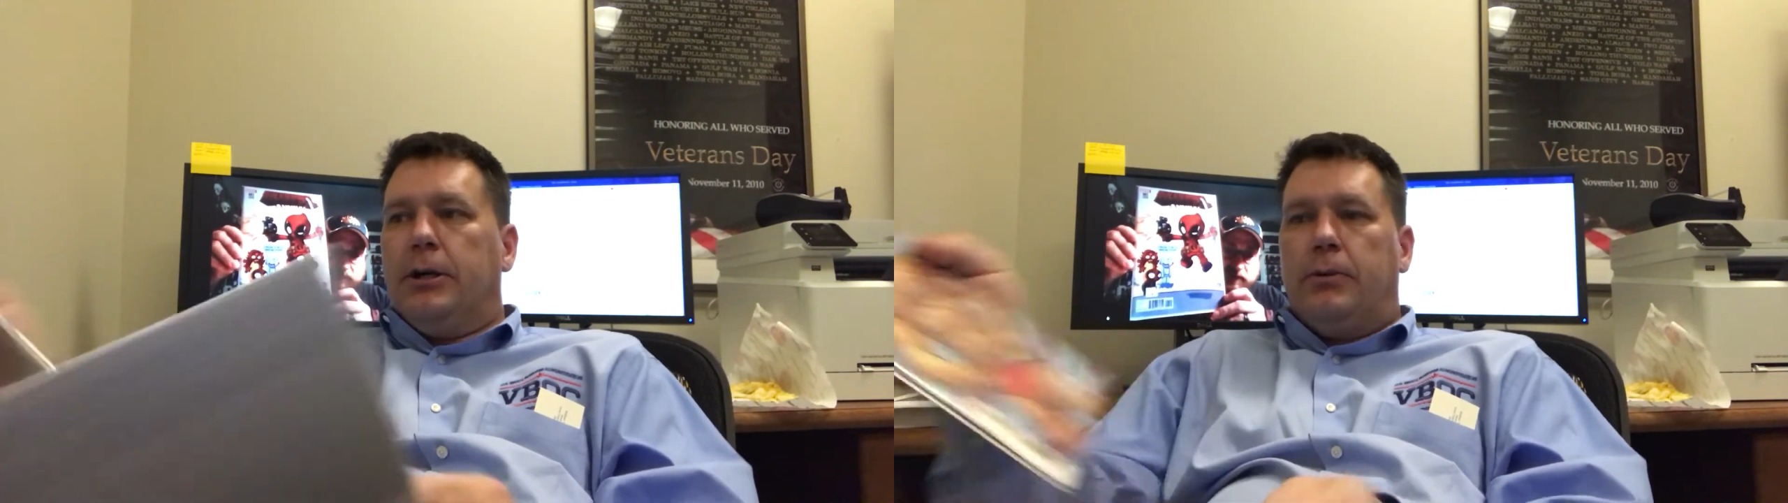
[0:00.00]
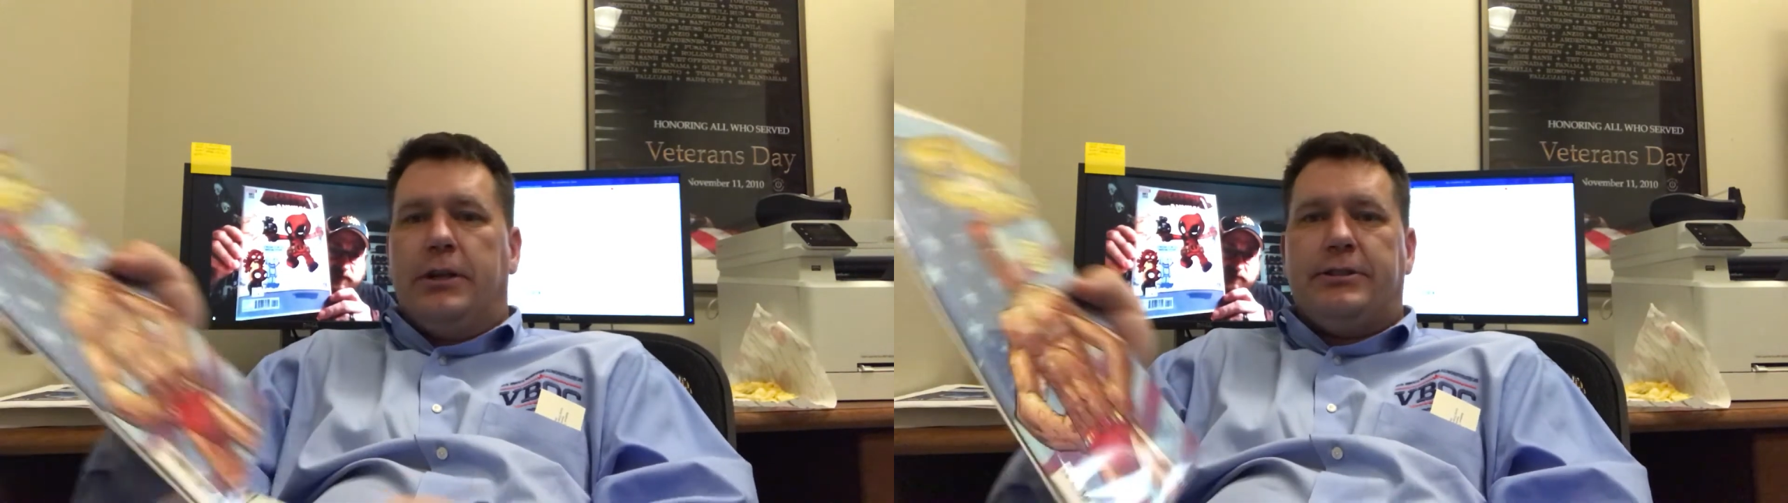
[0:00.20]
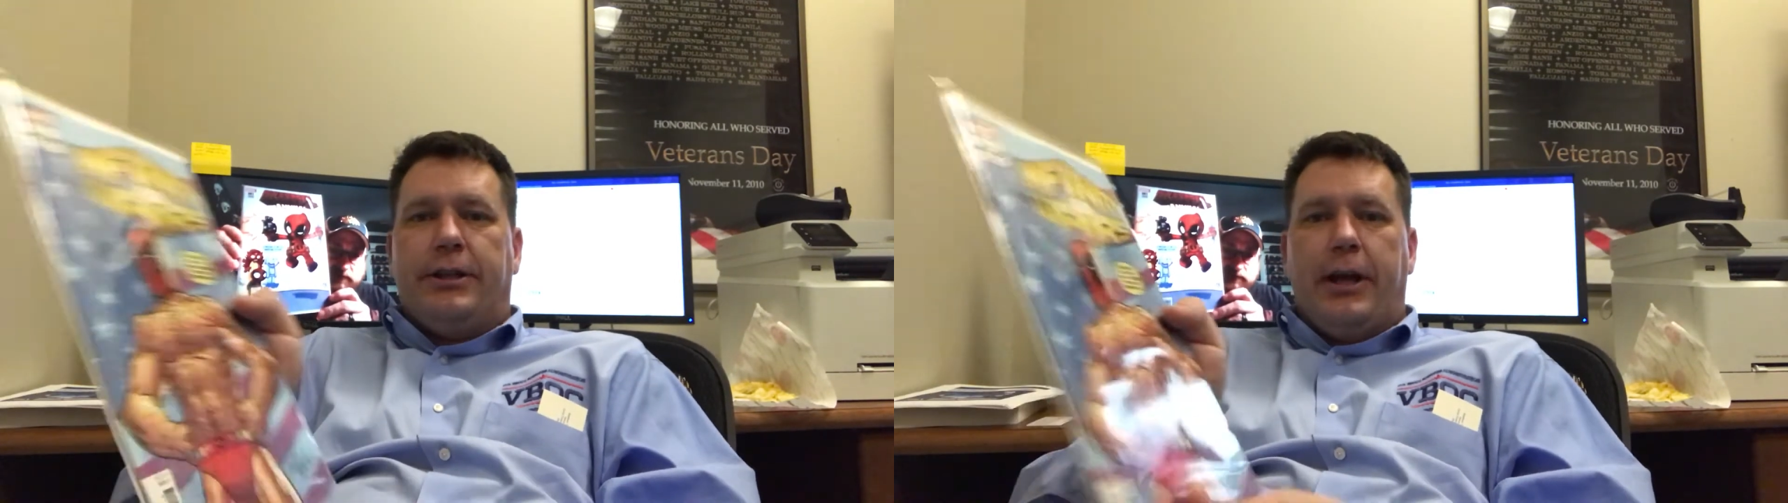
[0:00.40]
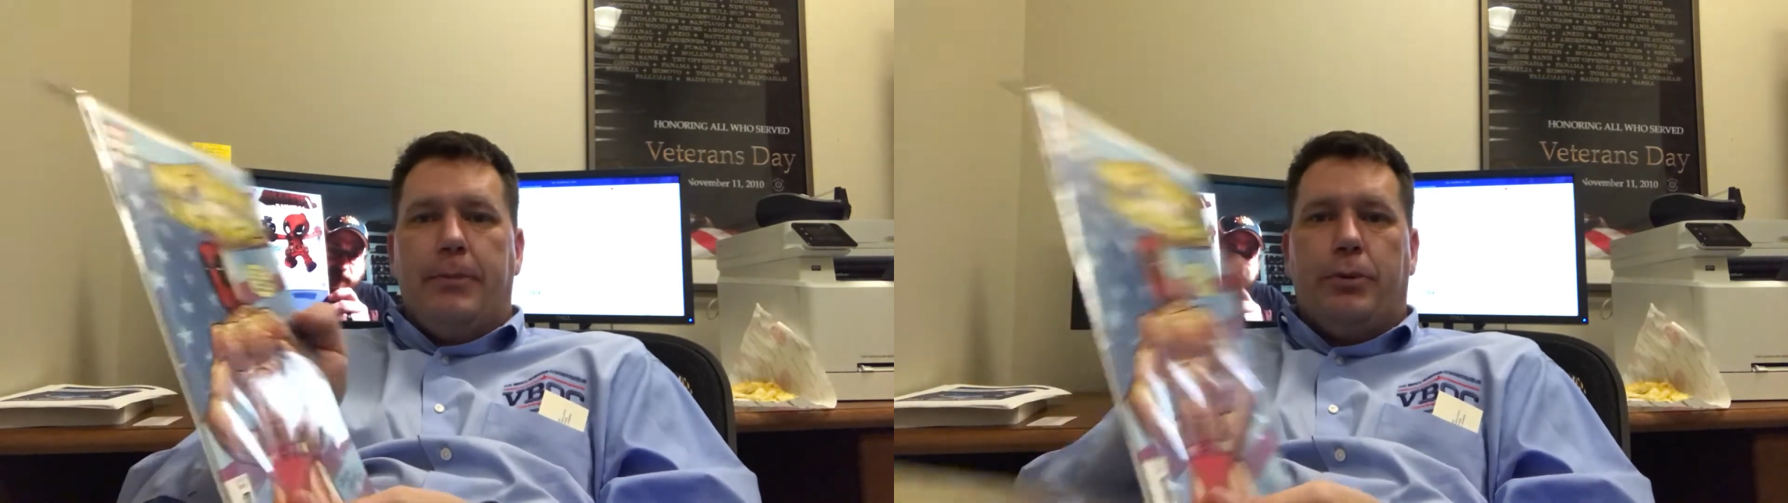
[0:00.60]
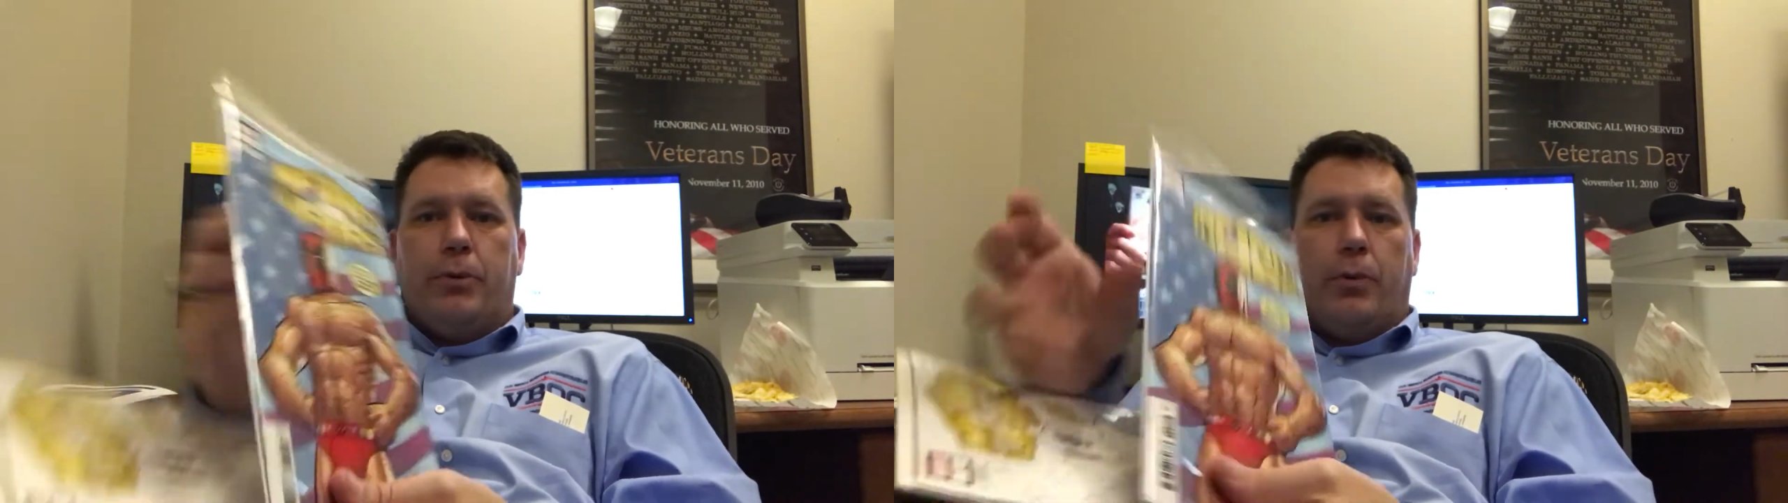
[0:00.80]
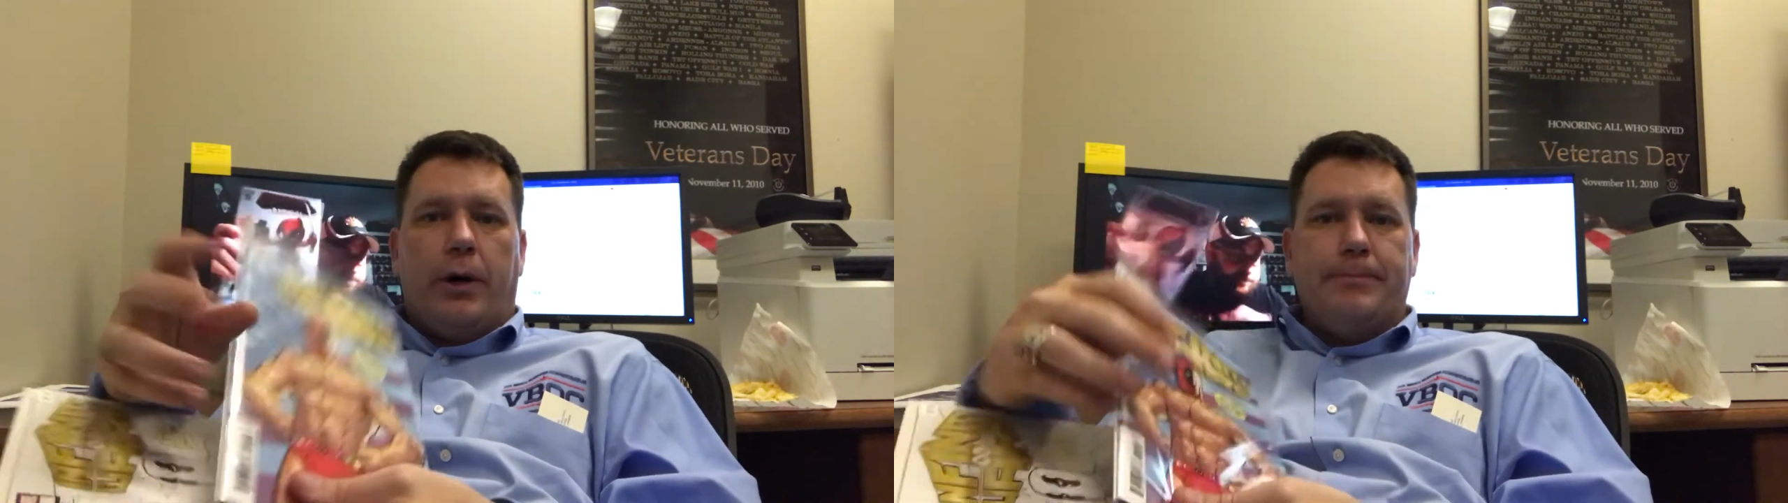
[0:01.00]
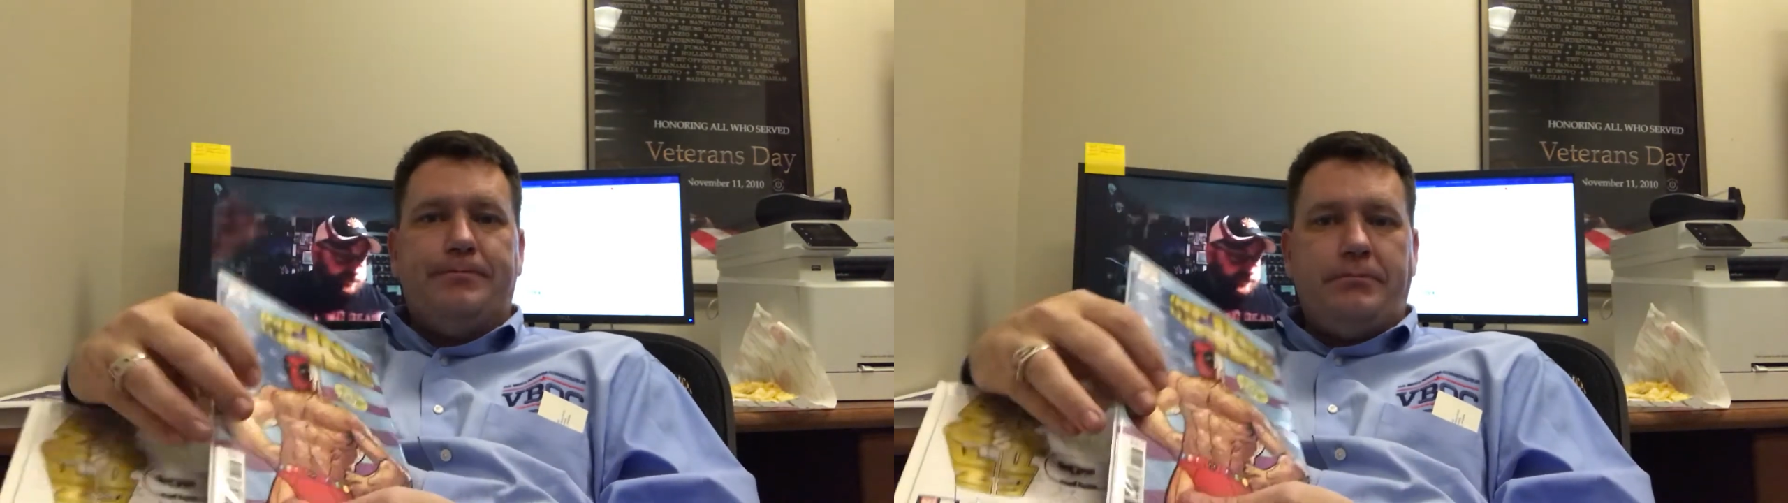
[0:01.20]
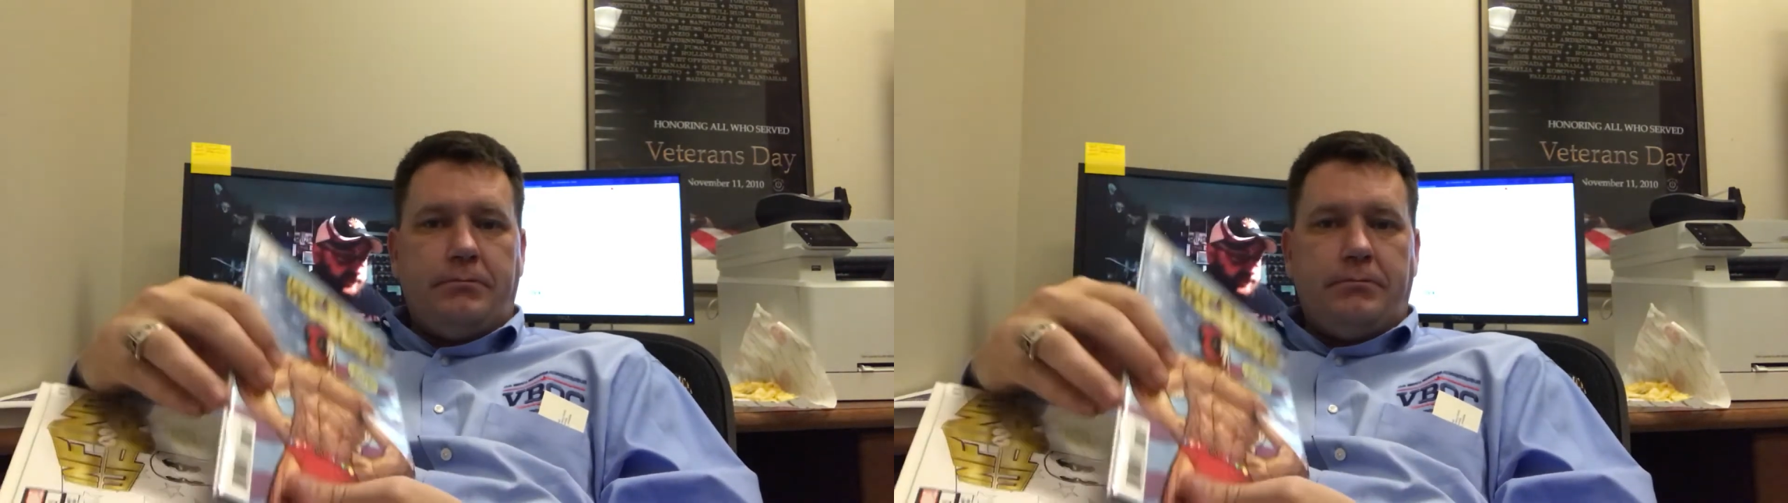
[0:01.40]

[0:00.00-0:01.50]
was the Deadpool one.